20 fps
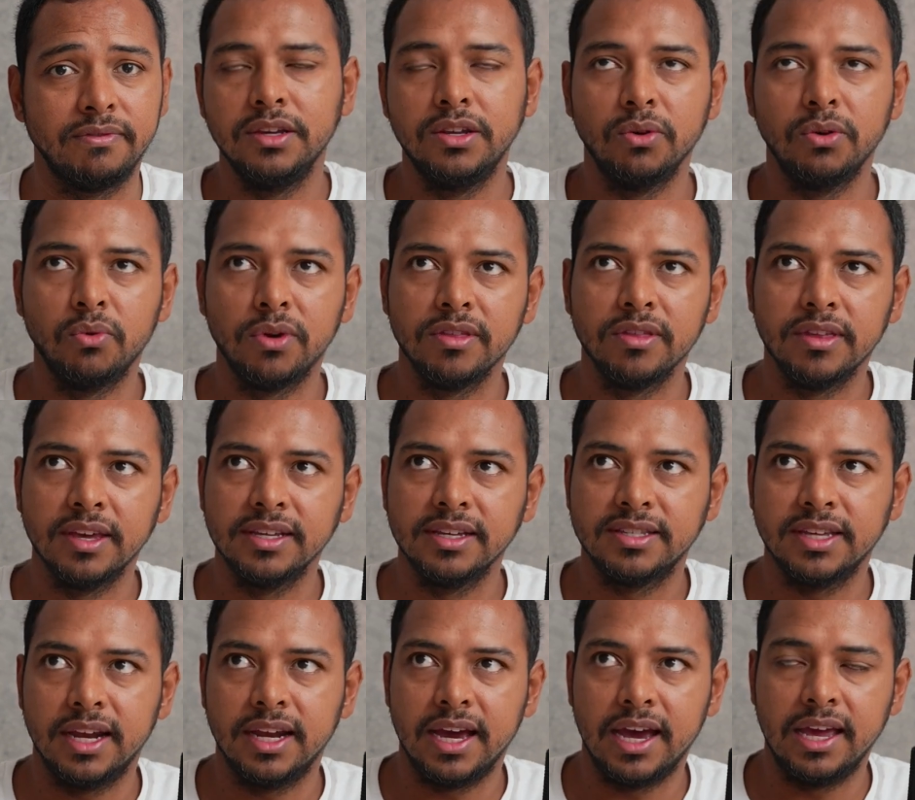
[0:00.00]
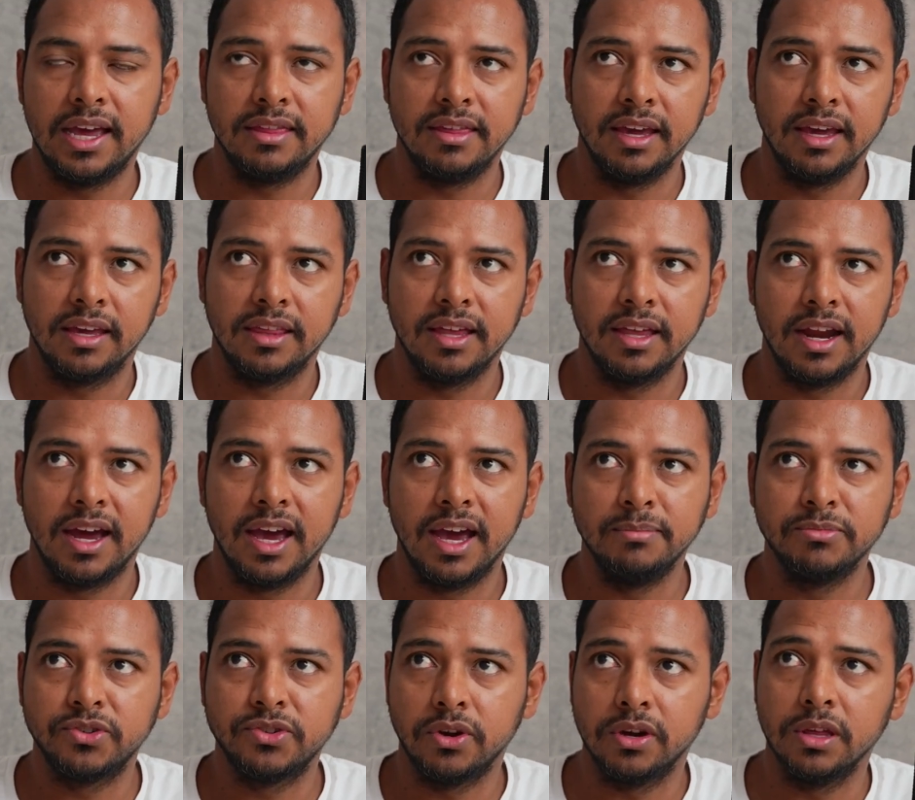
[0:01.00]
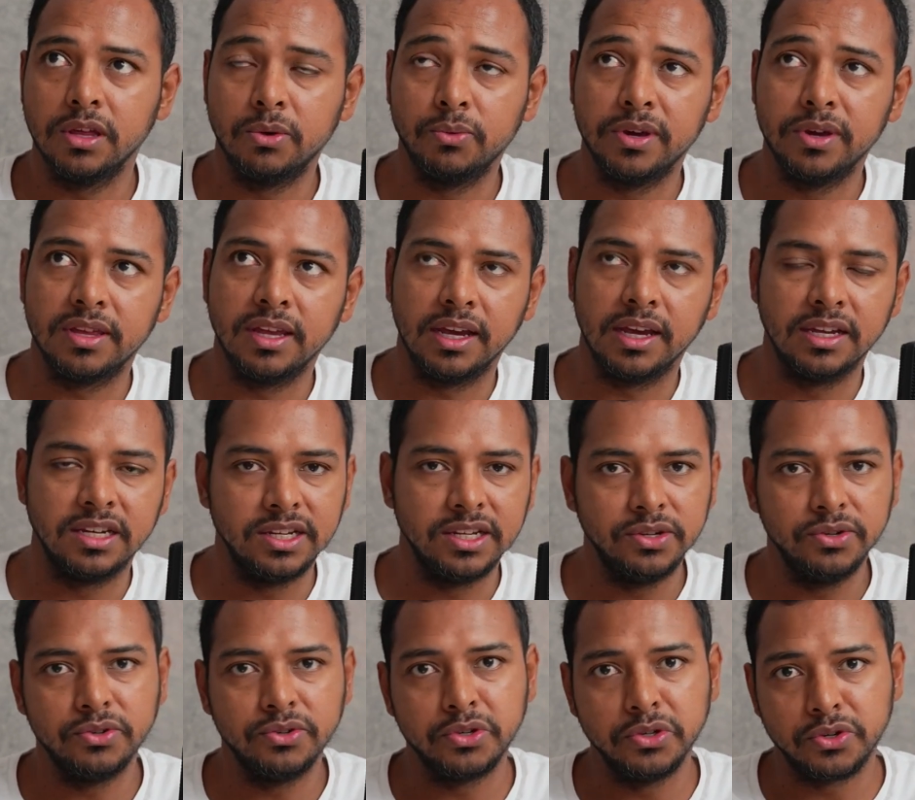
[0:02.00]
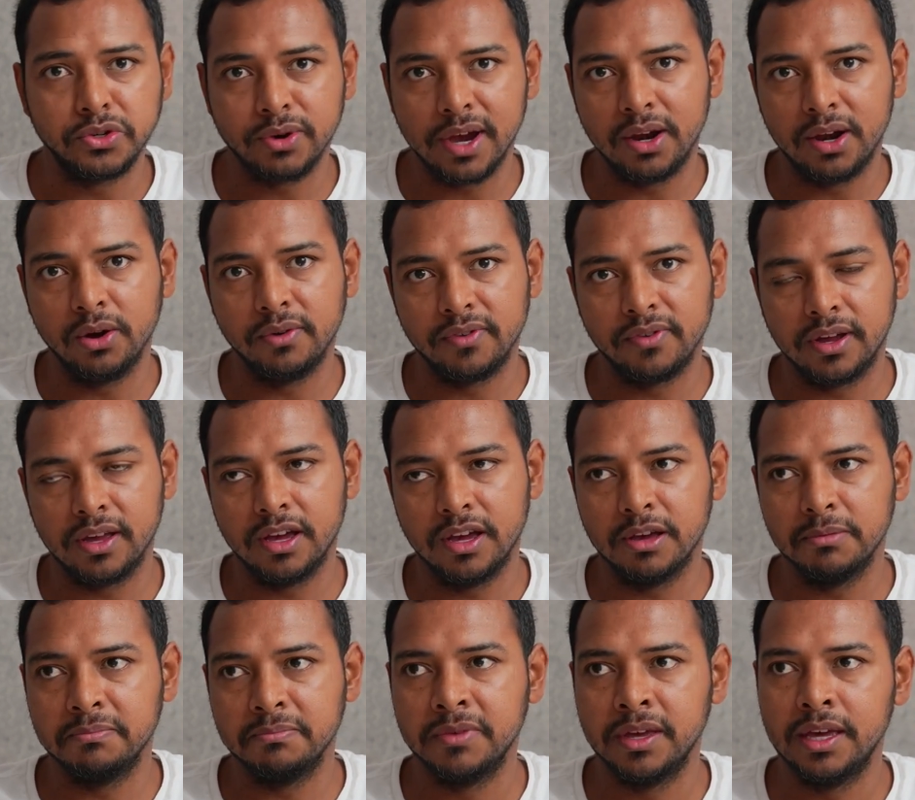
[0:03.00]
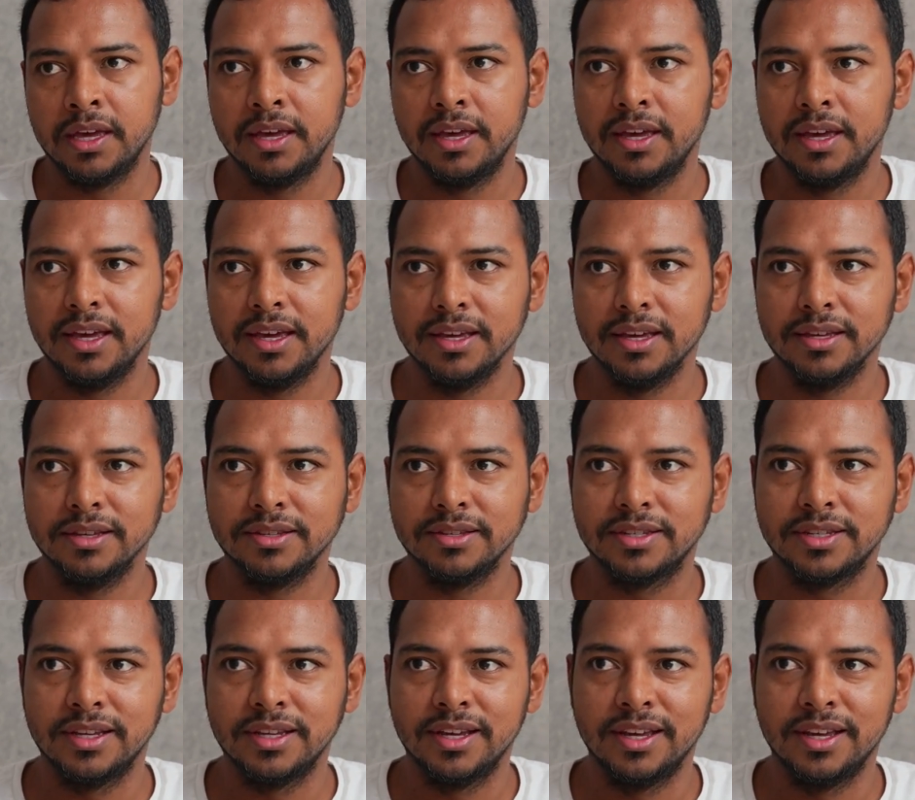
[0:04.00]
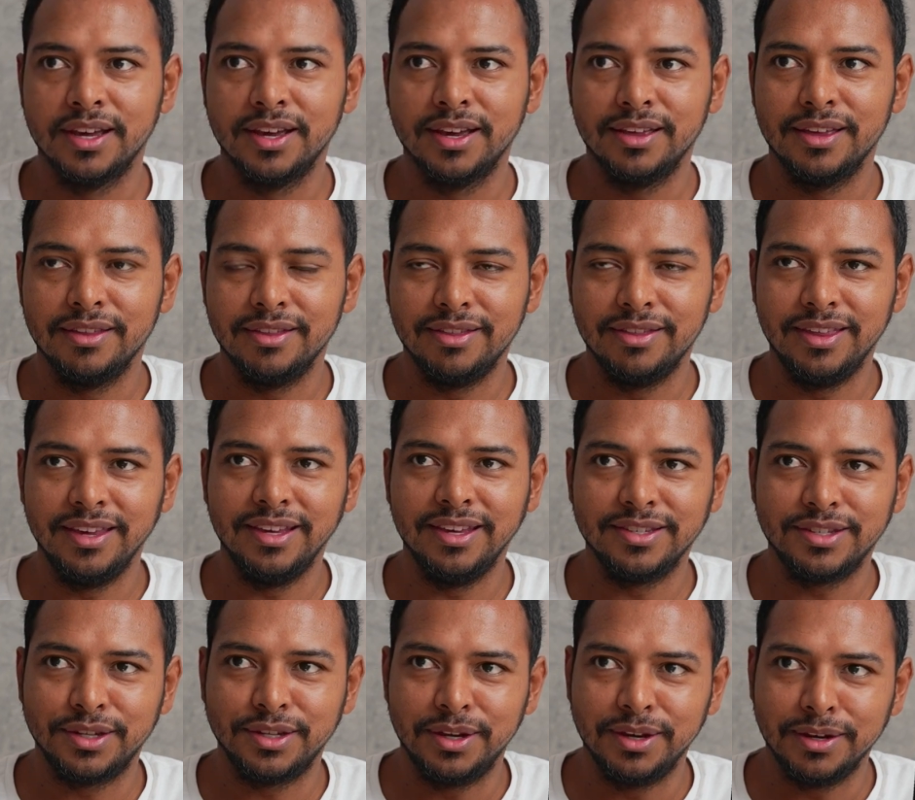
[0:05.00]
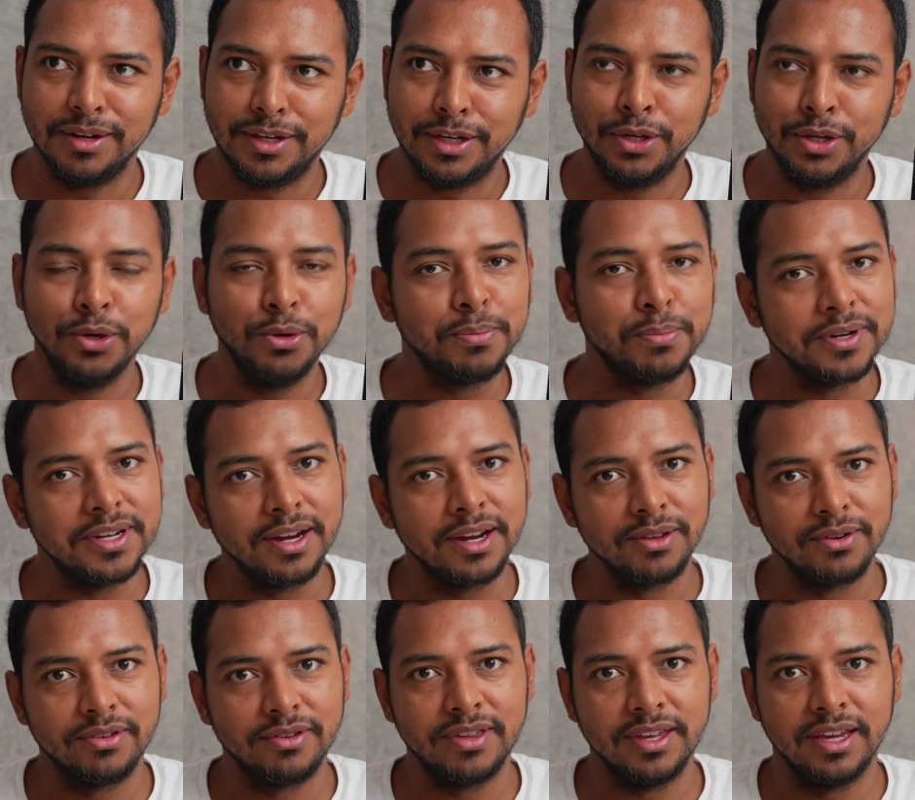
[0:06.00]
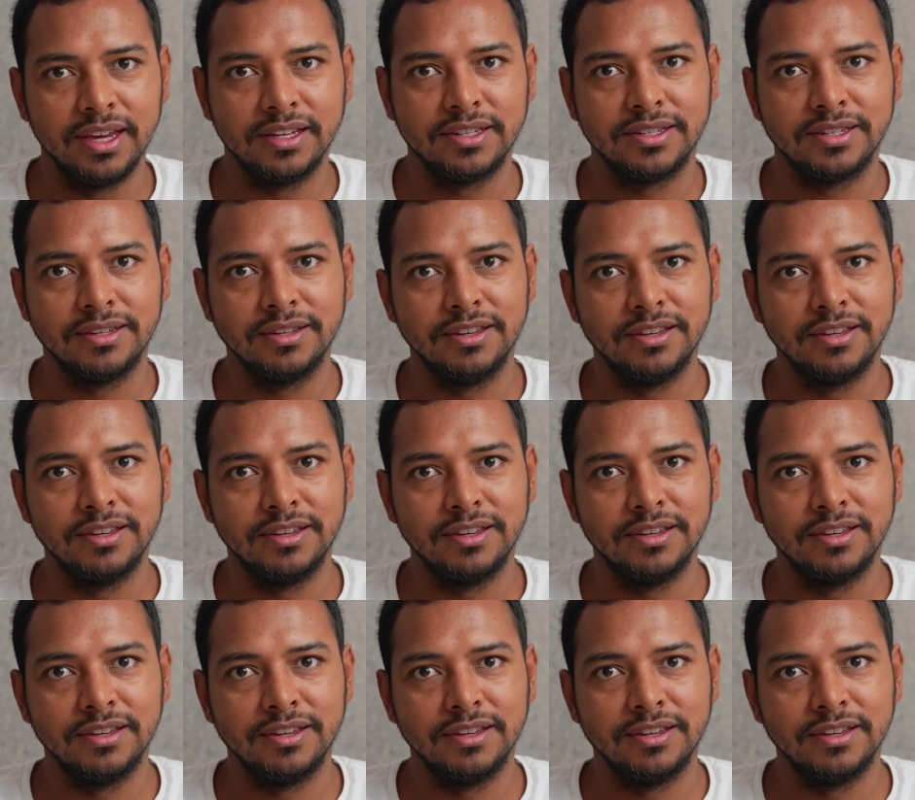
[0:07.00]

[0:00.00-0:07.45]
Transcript: One of the things that I think that I'm struggling with and continue to try to overcome is these two particular things.